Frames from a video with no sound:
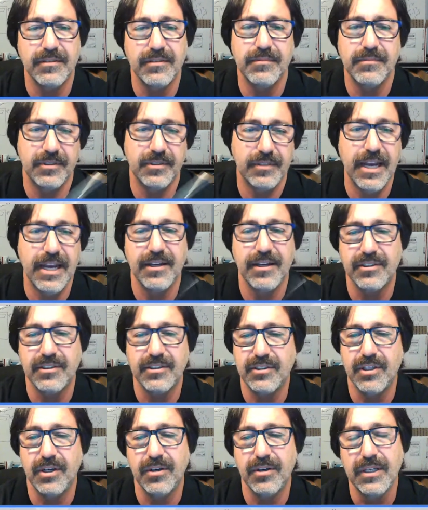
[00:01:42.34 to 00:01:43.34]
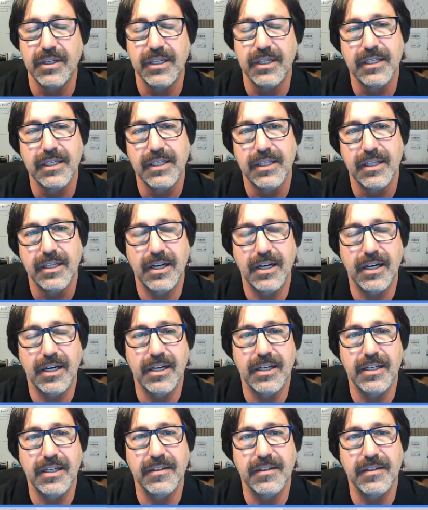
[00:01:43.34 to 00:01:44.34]
status. So
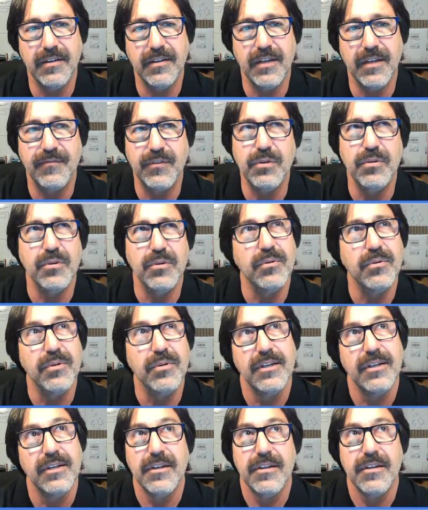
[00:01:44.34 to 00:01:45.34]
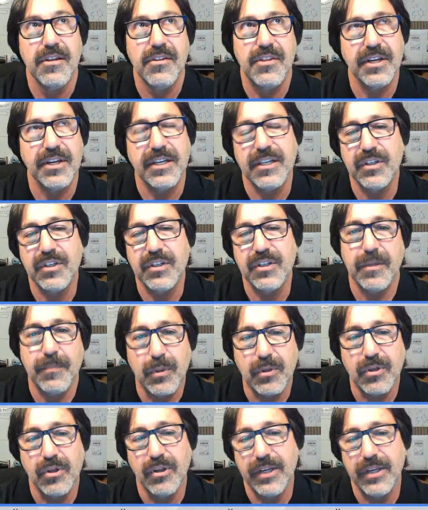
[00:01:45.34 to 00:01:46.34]
if you think of a
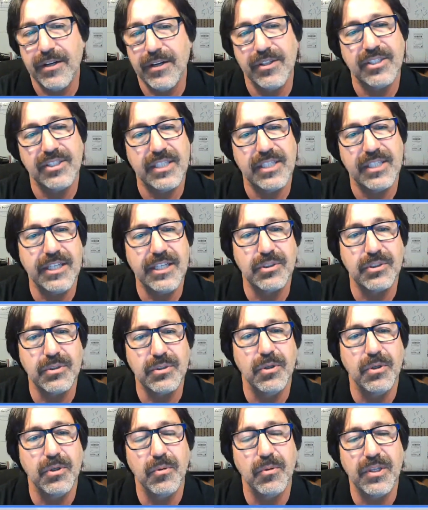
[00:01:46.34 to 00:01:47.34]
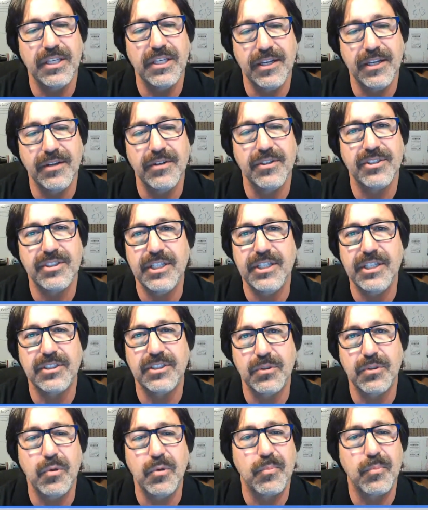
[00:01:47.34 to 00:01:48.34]
typical inner city school with the inner city
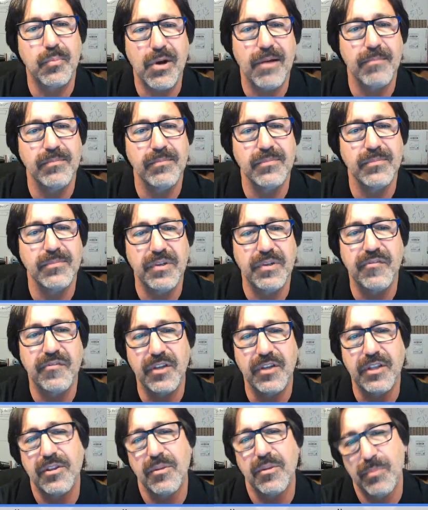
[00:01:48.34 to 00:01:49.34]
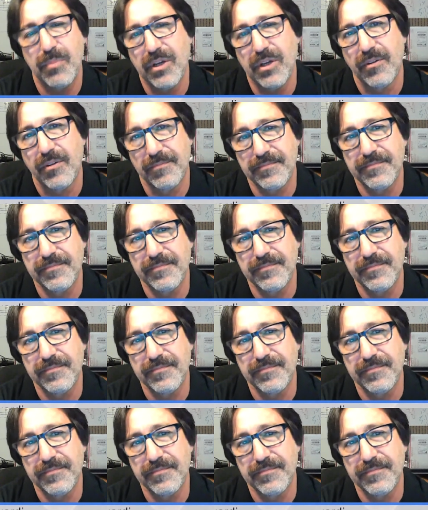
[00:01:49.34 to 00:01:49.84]
school problems, we fit the bill.